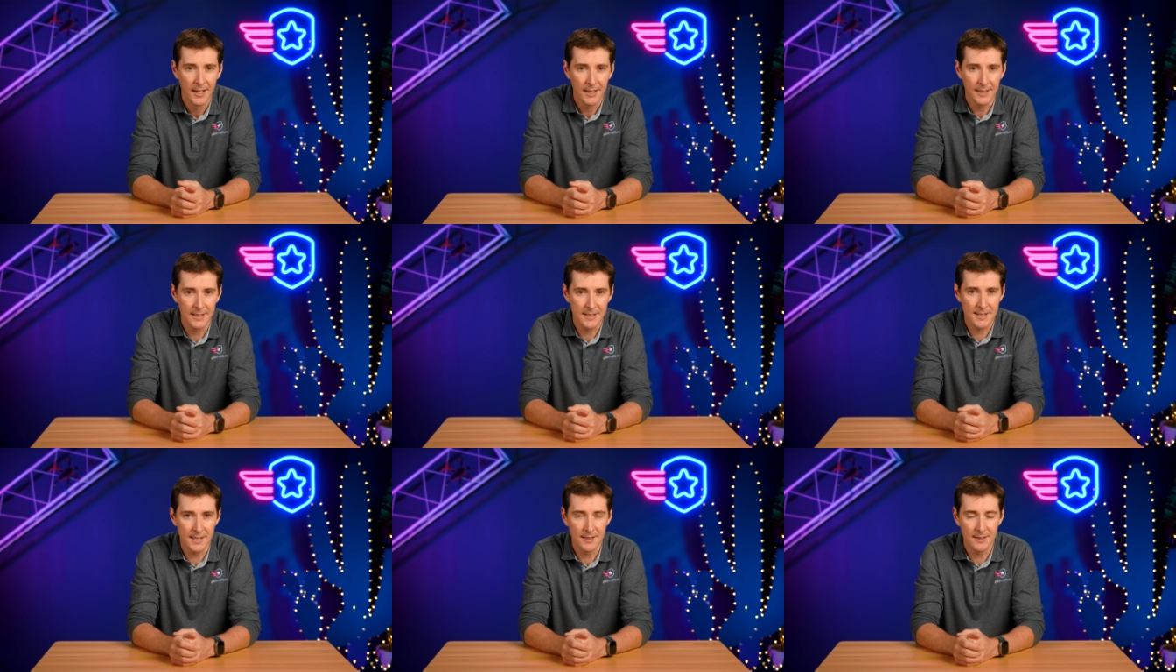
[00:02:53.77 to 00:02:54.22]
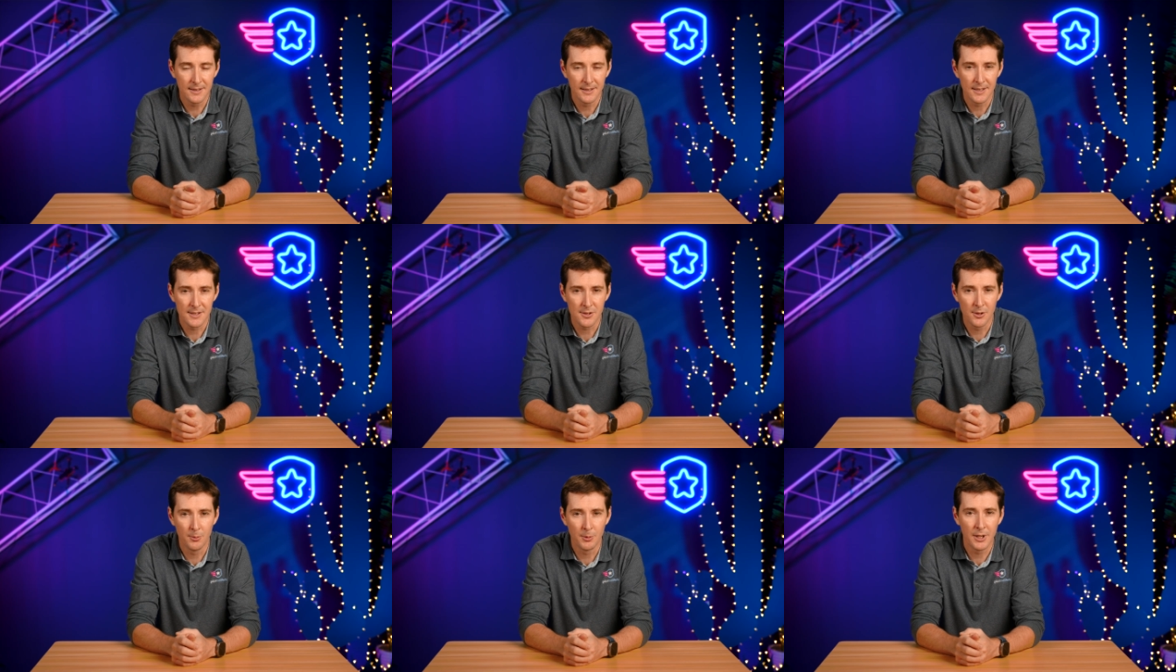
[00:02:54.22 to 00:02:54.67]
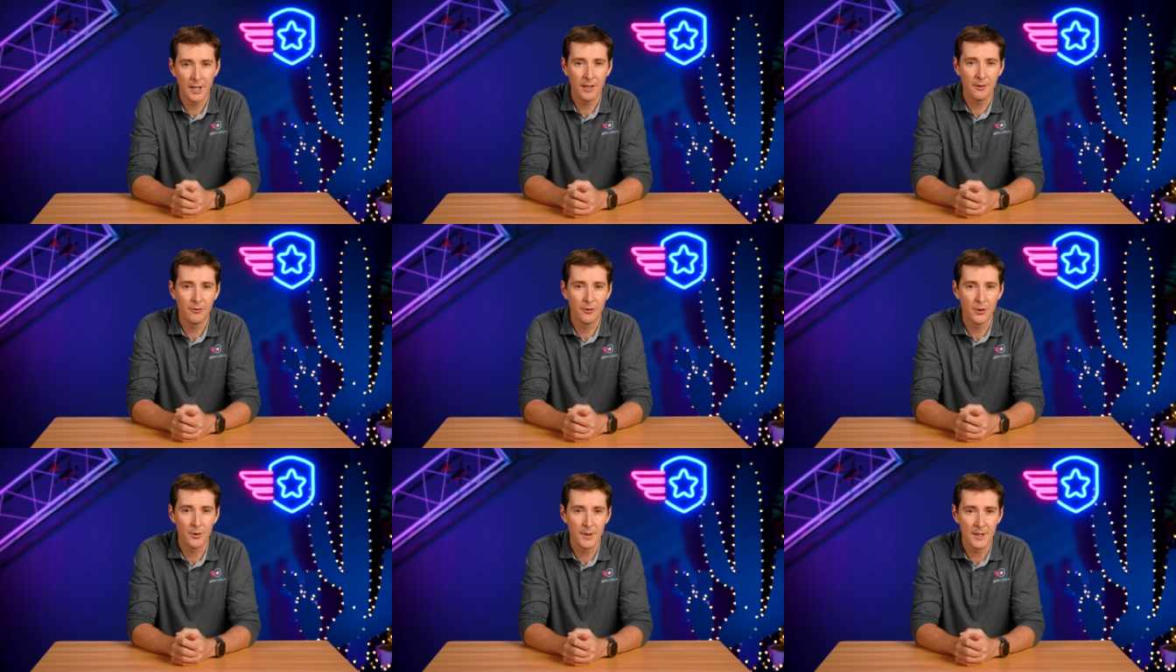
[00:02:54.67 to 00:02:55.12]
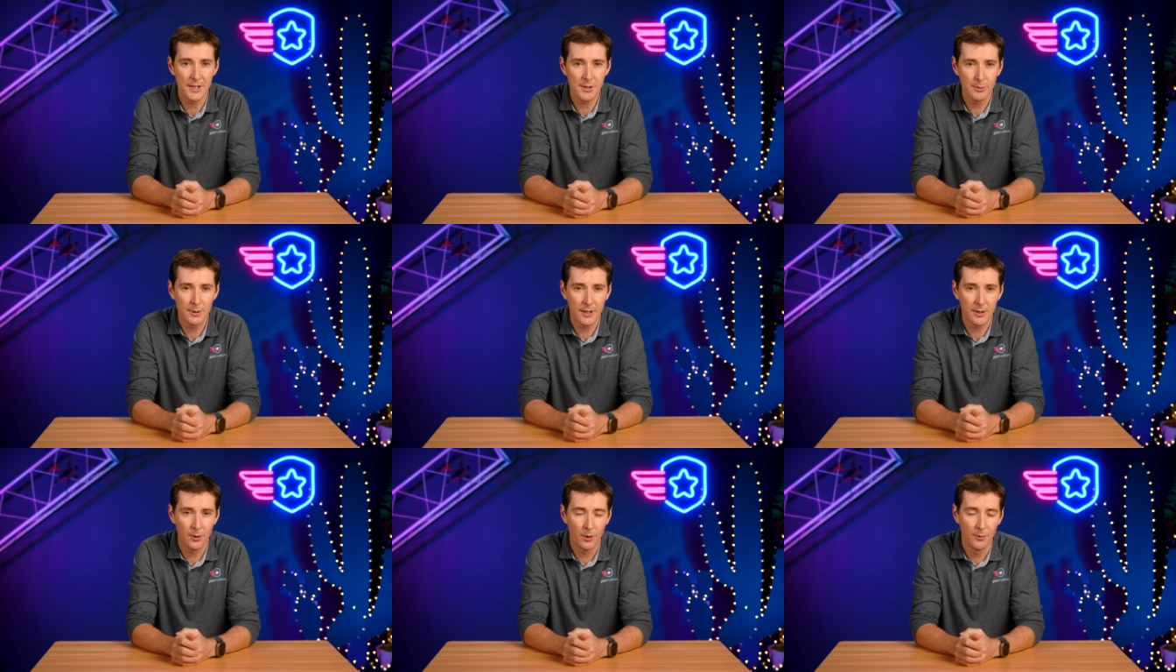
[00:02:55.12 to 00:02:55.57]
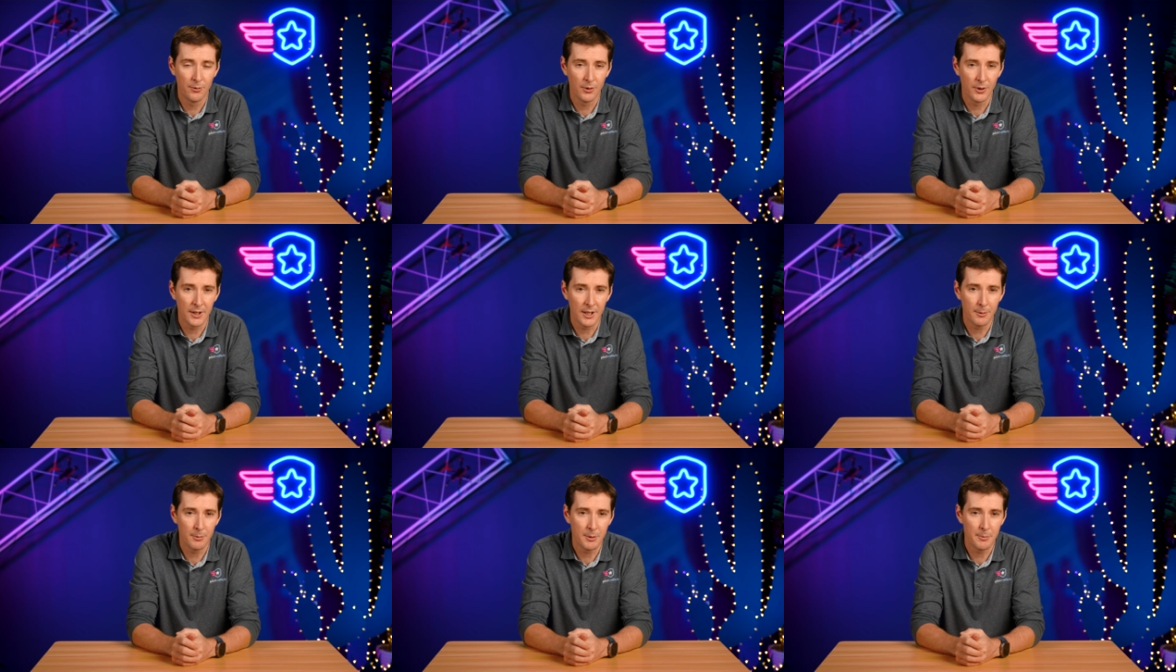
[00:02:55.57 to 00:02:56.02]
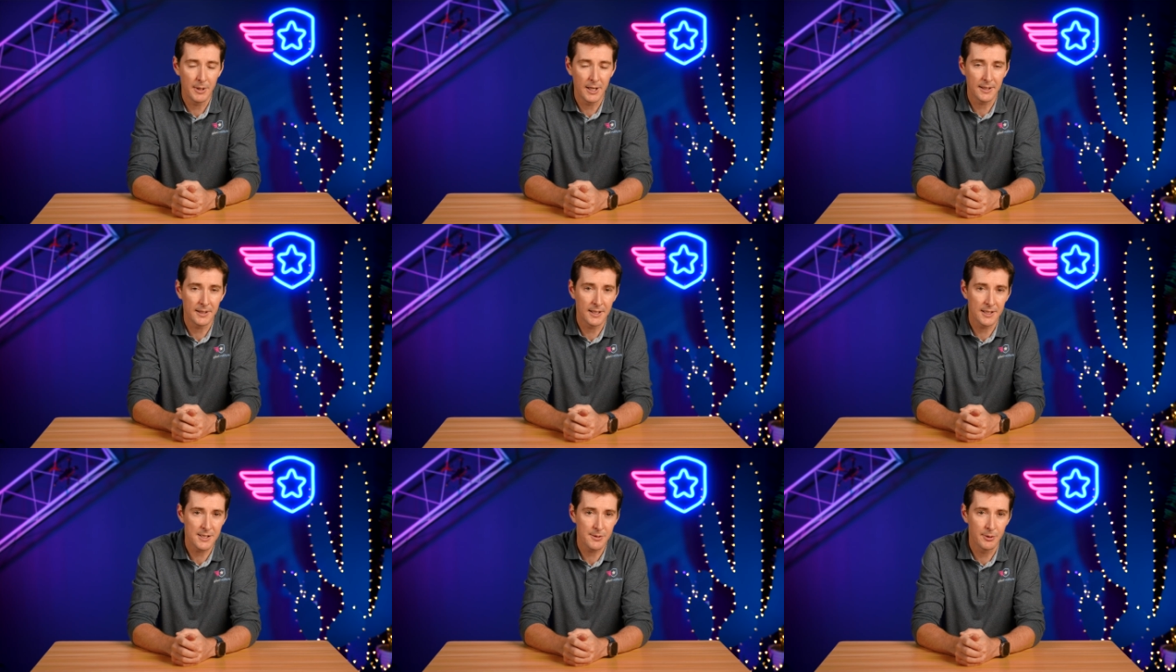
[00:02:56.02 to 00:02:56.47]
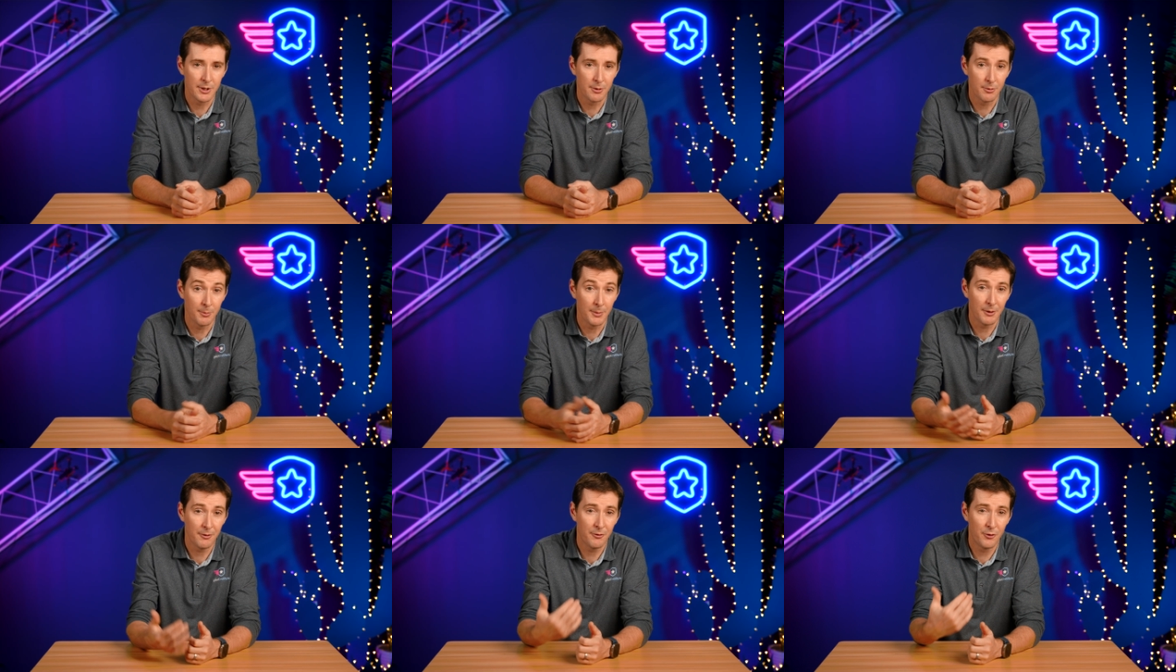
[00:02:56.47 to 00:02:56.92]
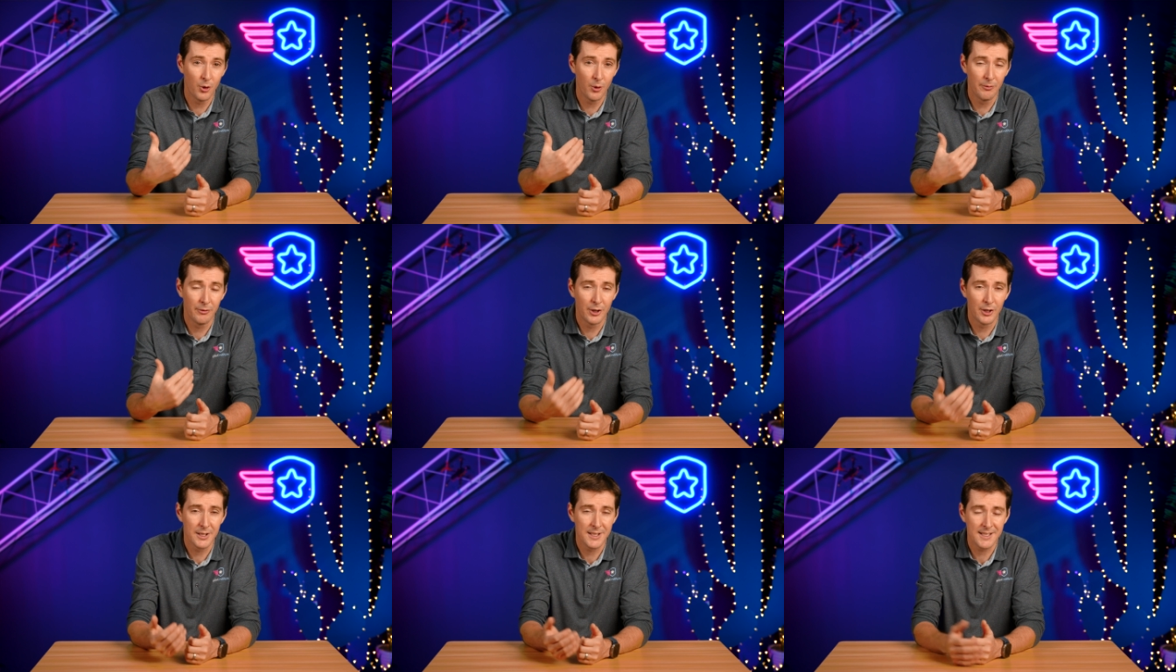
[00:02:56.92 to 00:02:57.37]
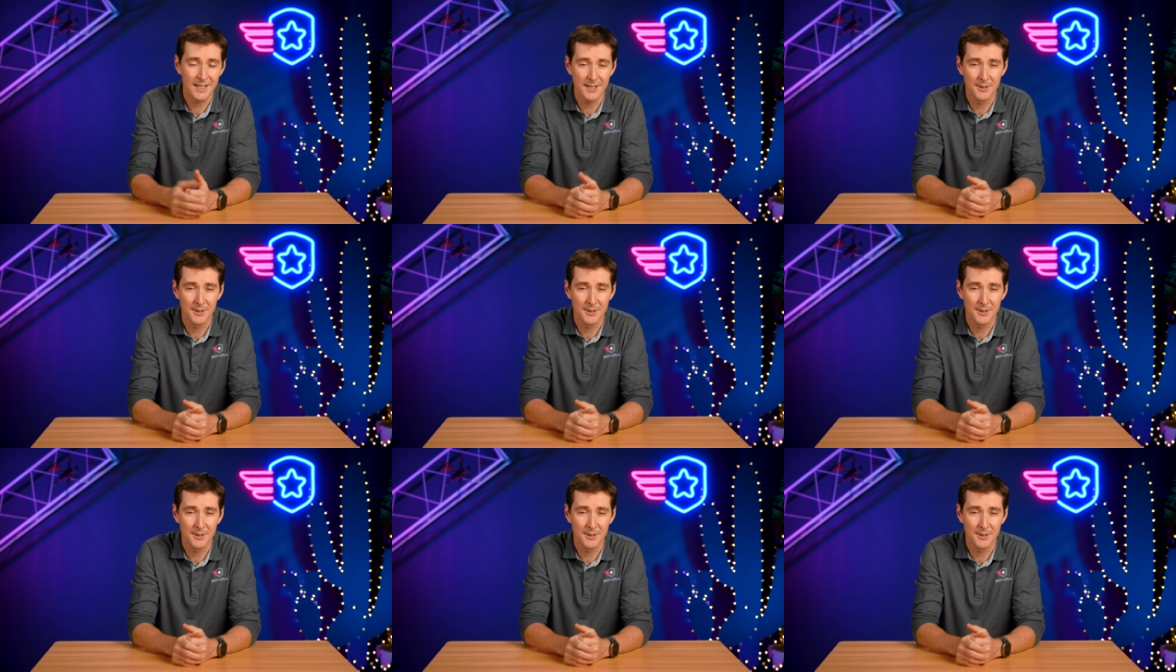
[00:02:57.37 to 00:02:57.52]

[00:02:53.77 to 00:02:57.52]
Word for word: And that's it. That's all we have for you this week. Hopefully, I'll be back next week with my full voice.